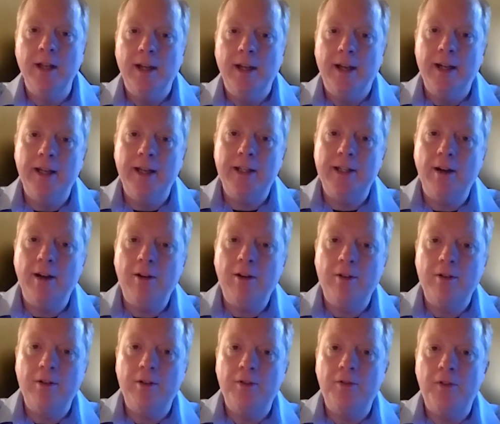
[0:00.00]
And it's not
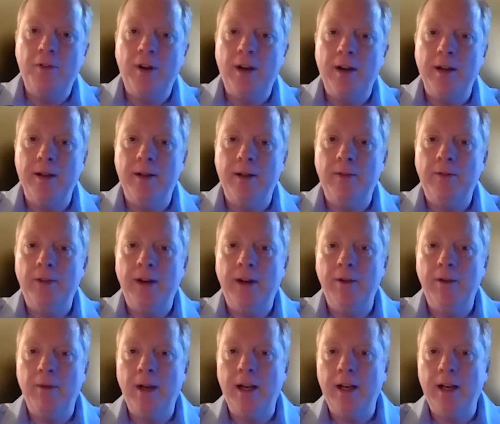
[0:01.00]
hard to find. In fact,
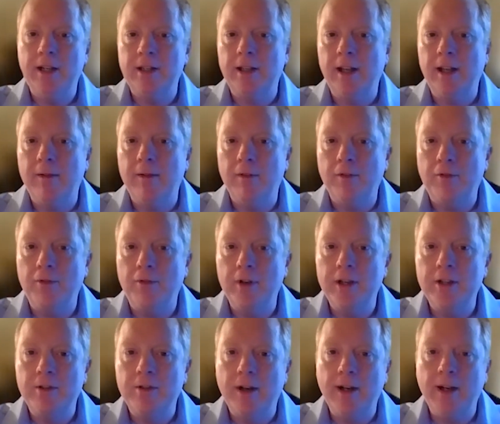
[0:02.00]
we actually have a free
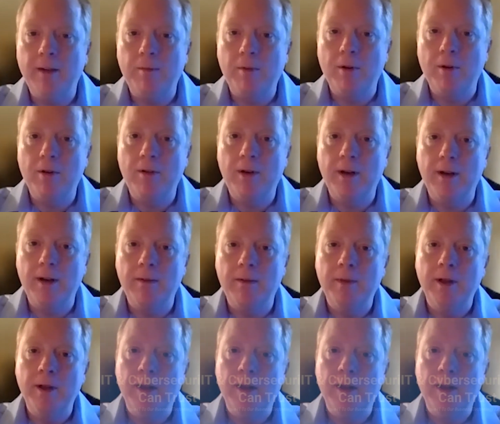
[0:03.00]
training program